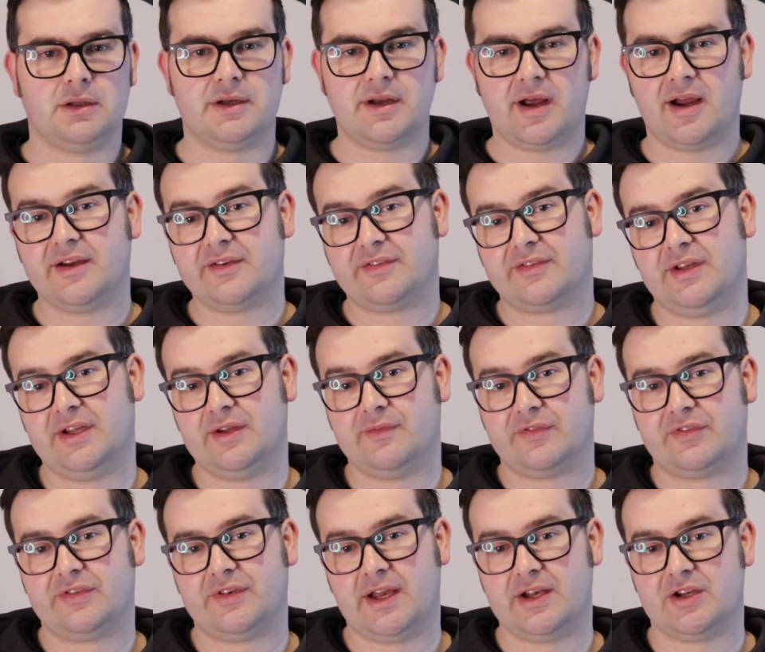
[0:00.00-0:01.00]
The
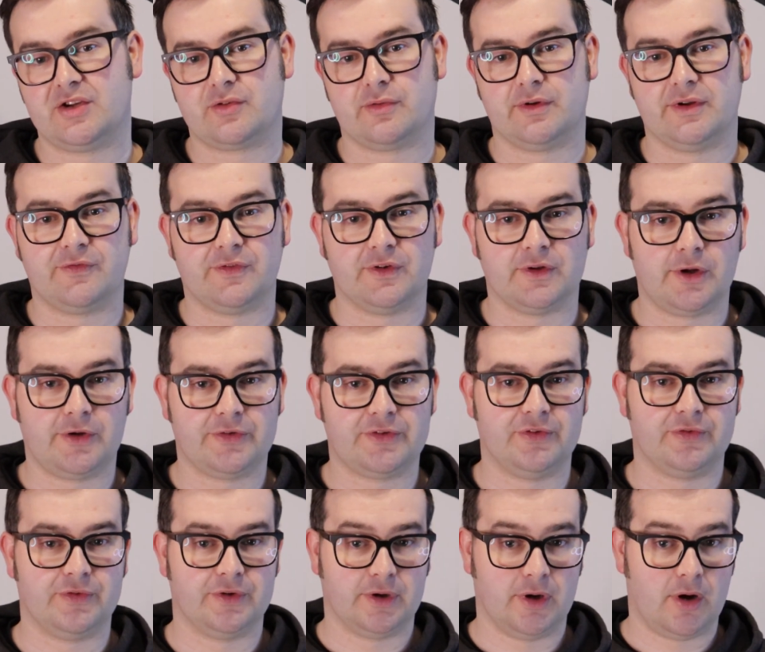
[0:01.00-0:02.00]
19th century
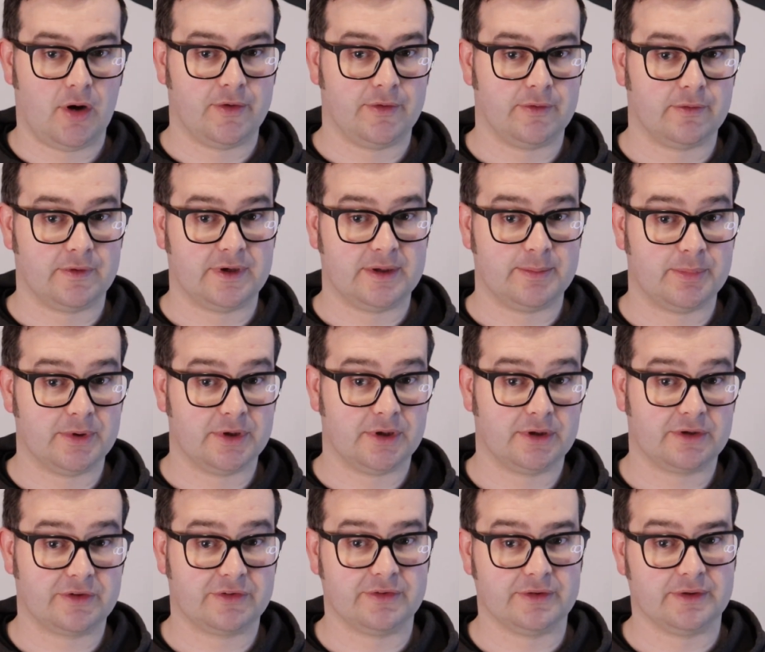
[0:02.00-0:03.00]
philosopher Henri
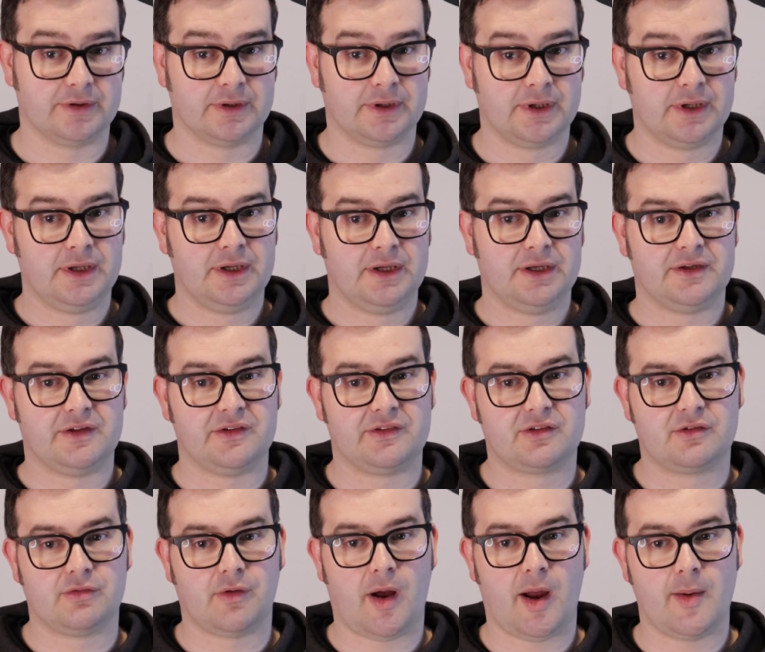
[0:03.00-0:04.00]
Bergson
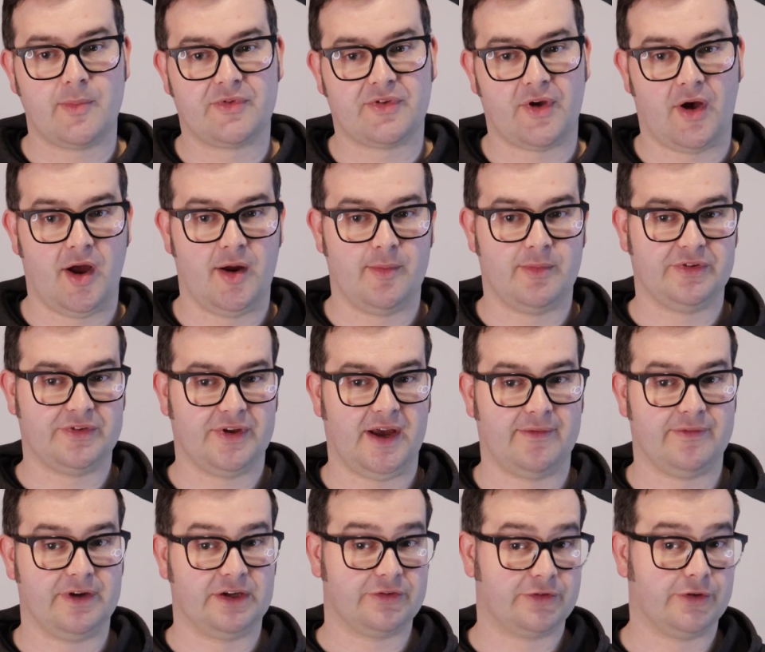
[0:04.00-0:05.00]
described time as
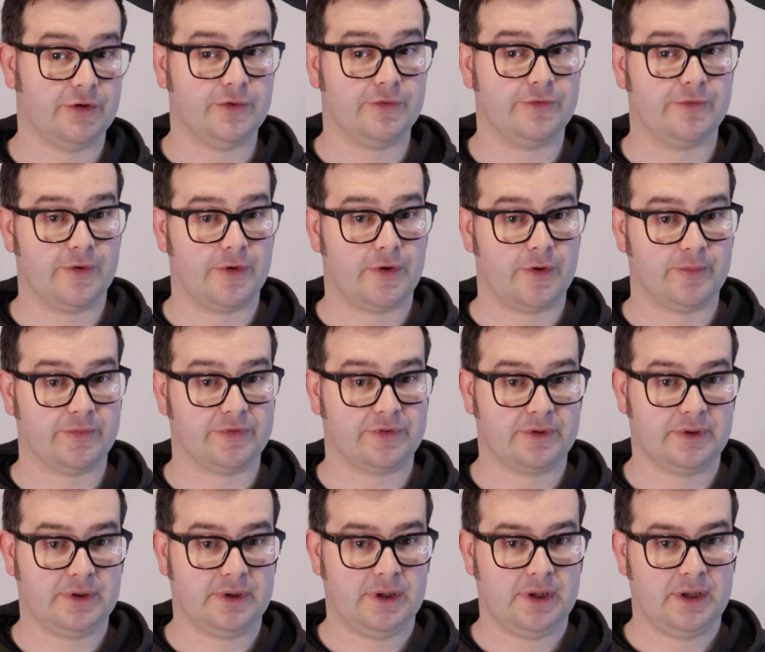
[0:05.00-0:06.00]
having two
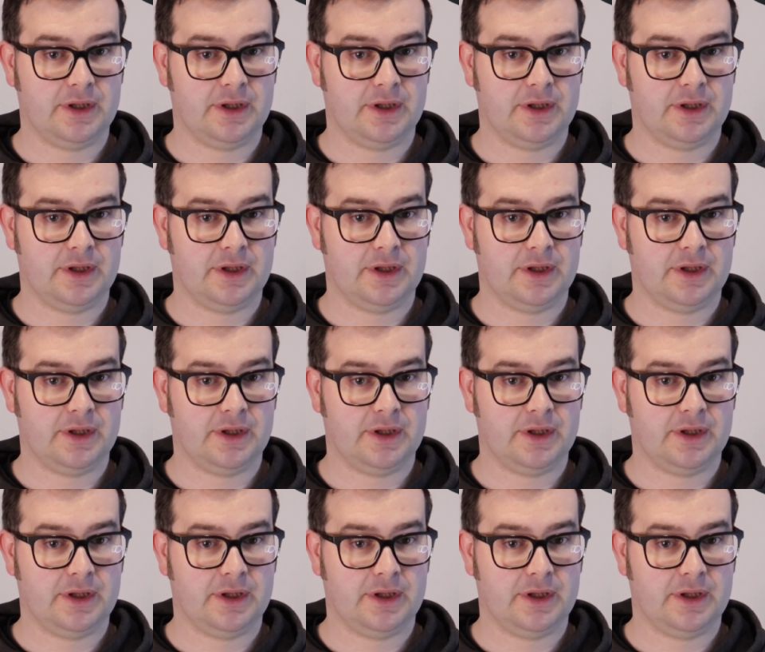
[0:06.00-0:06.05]
forms.